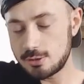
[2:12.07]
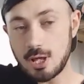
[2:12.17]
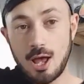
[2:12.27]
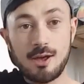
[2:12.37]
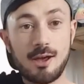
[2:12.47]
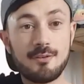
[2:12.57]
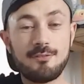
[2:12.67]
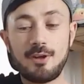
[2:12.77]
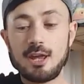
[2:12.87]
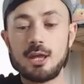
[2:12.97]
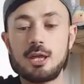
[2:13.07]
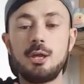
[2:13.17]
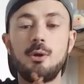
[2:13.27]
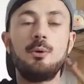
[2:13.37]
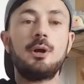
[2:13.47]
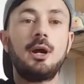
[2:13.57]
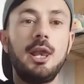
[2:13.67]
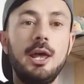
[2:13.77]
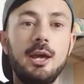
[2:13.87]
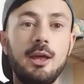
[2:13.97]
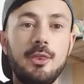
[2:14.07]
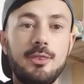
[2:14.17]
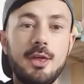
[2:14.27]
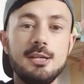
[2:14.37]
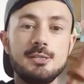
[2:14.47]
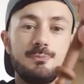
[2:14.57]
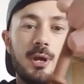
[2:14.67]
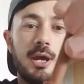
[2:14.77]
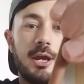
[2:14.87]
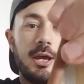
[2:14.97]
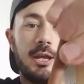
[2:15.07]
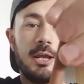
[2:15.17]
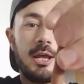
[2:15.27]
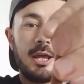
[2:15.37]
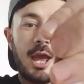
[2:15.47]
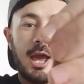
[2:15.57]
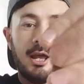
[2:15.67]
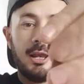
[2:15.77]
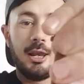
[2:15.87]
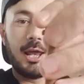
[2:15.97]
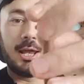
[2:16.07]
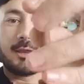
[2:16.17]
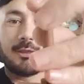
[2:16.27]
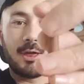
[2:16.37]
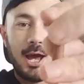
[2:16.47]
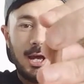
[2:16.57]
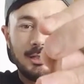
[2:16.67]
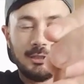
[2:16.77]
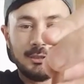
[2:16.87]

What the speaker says: So I think you click this bit in here like that.